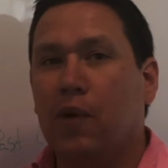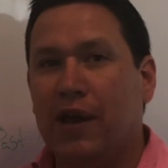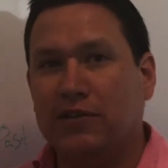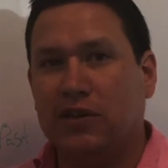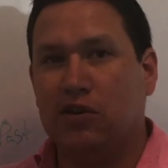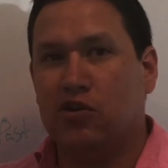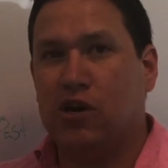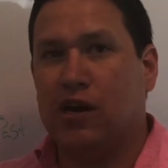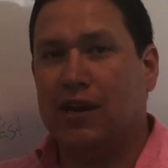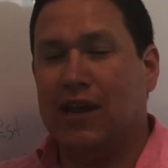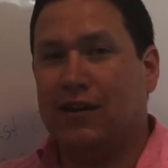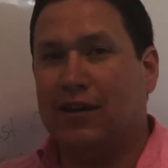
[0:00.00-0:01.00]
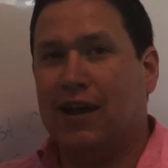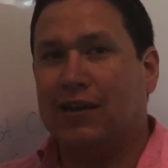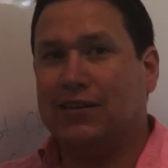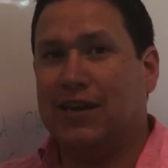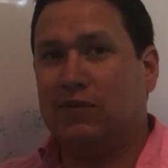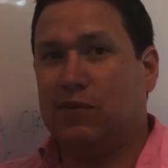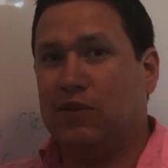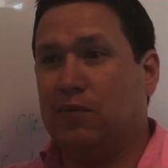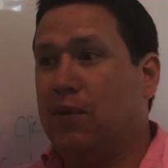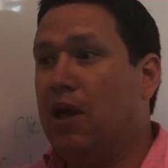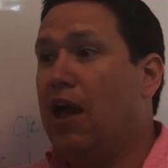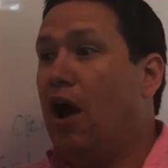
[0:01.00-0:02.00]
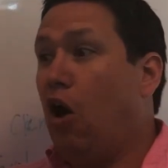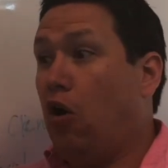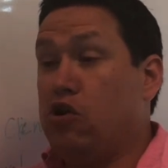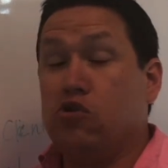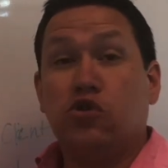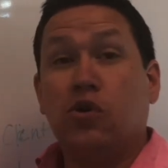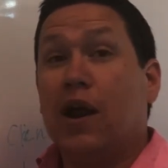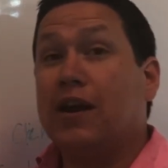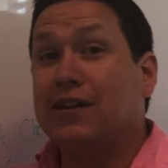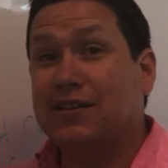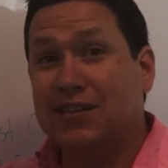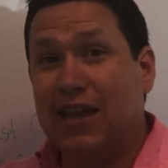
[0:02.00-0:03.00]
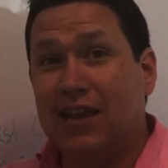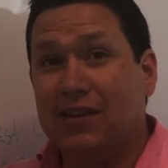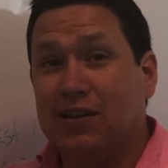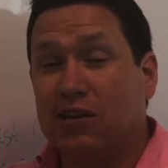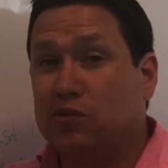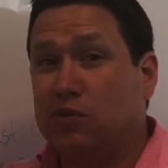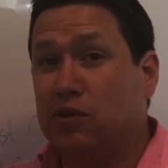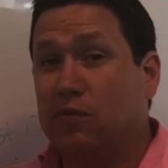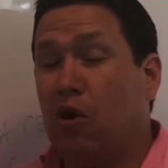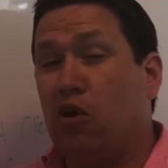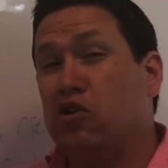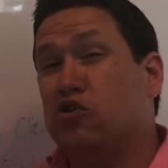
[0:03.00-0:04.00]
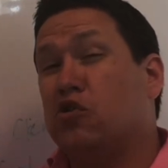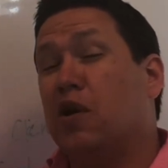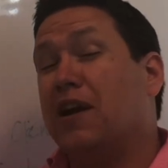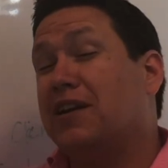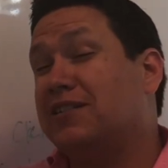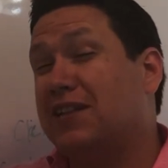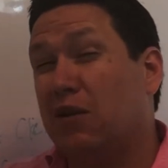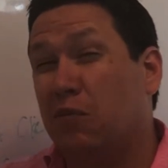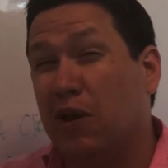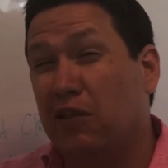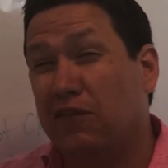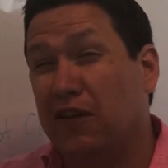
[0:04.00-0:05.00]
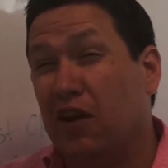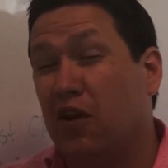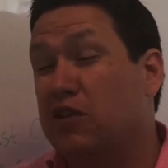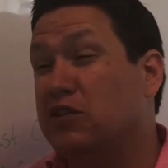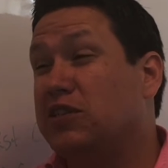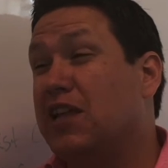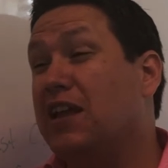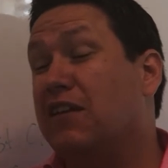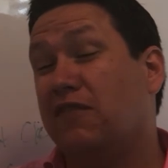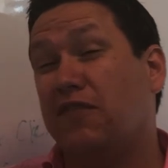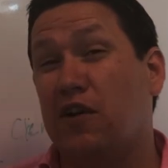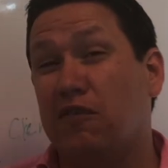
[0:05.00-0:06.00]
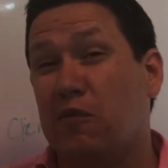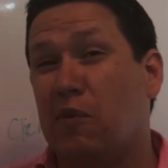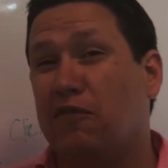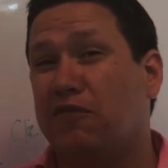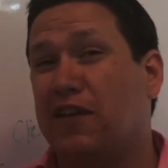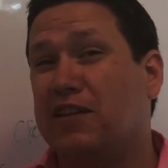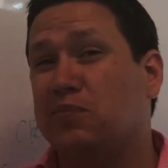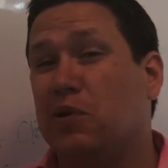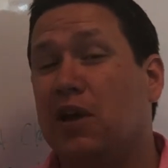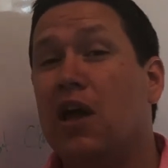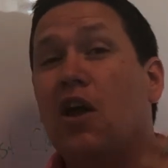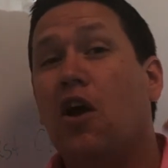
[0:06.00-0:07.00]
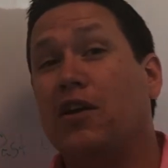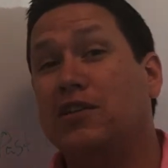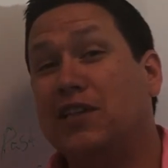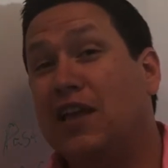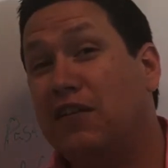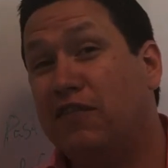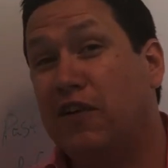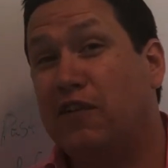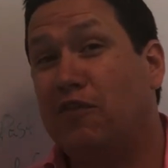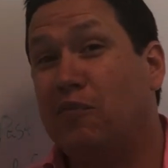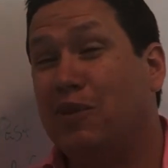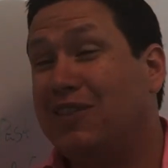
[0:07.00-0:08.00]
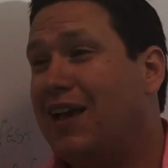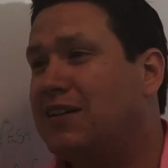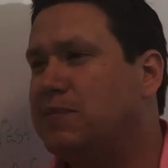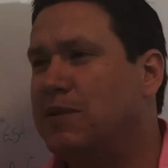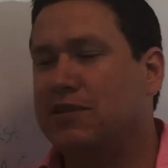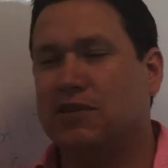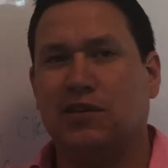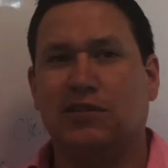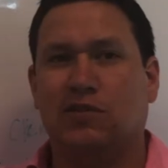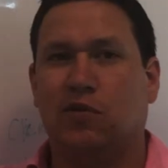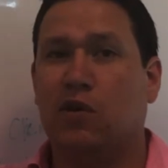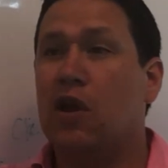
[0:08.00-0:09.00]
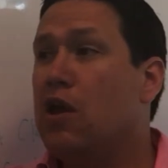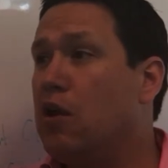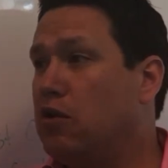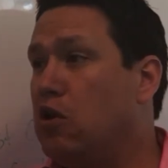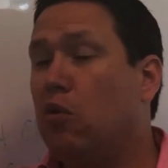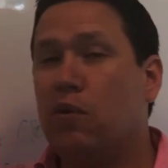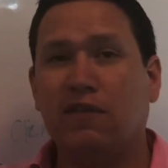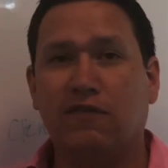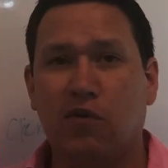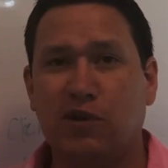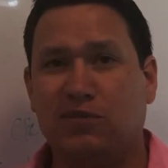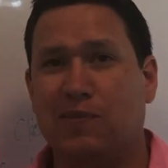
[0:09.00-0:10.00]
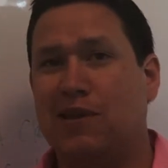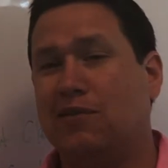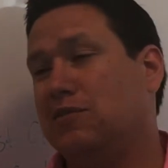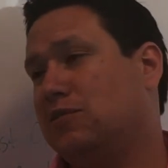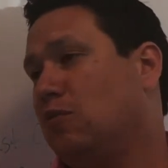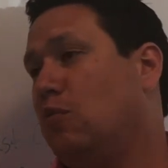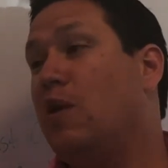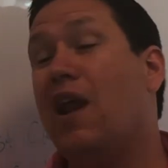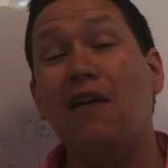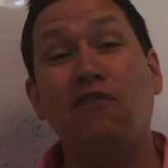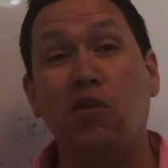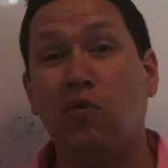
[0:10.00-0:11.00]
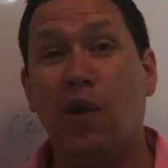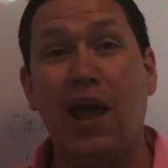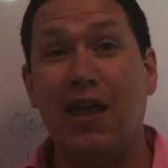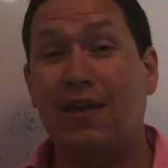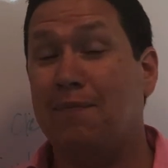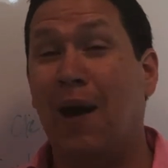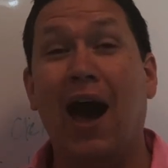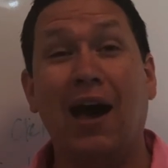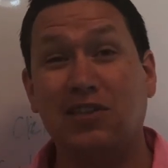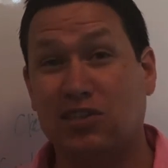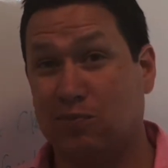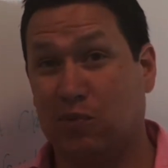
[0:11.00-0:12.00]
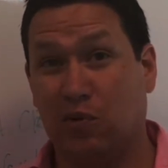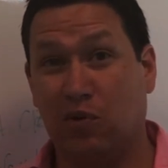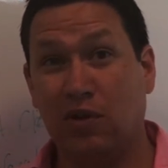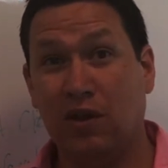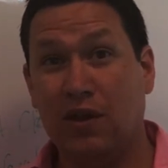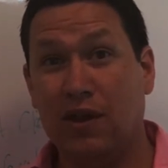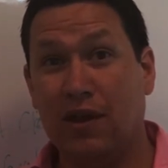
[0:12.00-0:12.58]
ways that you're trying to get in contact with them? Are you trying to stay in touch with them? Are you trying to stay relevant? Are you staying in front of them on Facebook? Are you staying in front of them with text messages or no-ring voicemails or whatever way possible